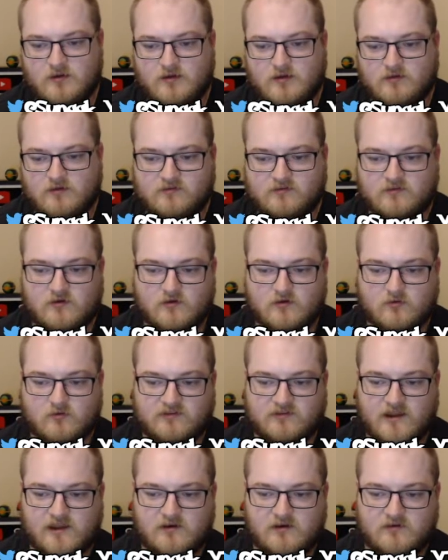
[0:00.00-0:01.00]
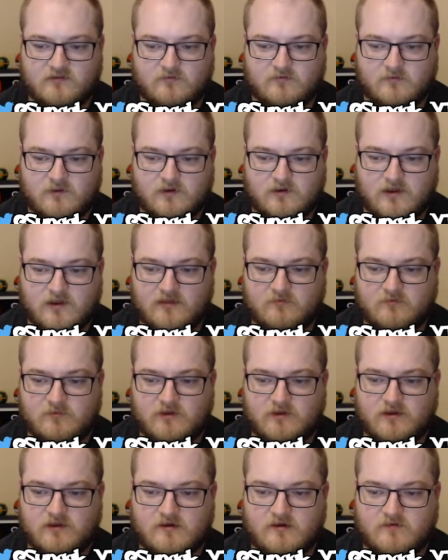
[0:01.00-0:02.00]
So Tyler's a bit has
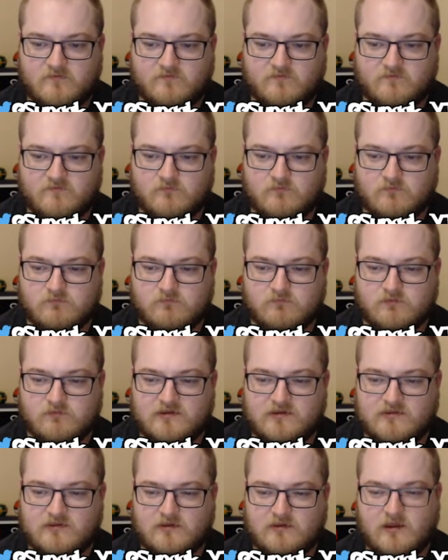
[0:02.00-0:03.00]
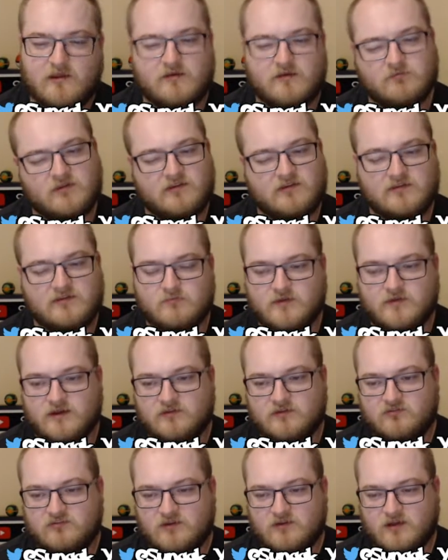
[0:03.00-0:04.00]
been a recent, not a recent,
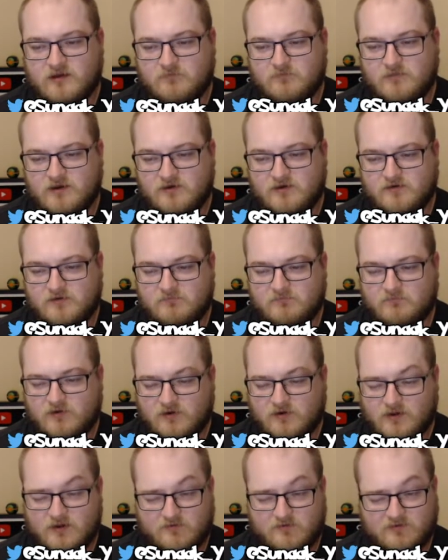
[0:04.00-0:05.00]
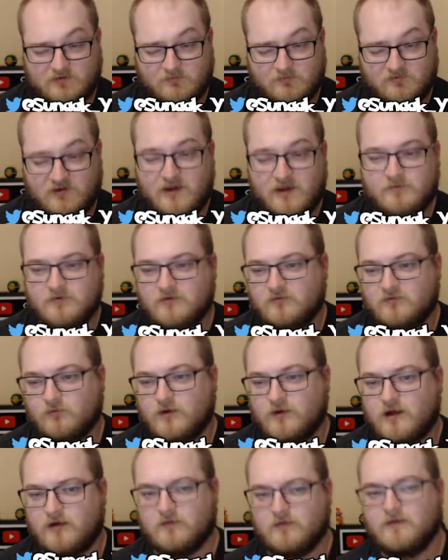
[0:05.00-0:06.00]
but she uh, been a, a, subscriber as
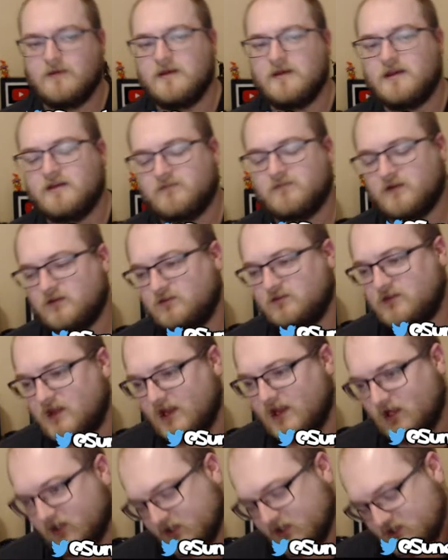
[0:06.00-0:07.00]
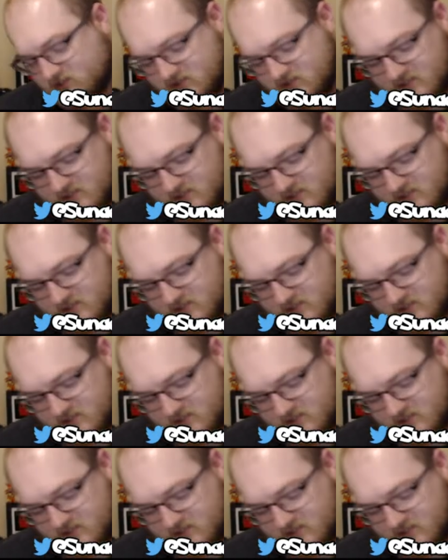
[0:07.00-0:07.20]
well. If I can English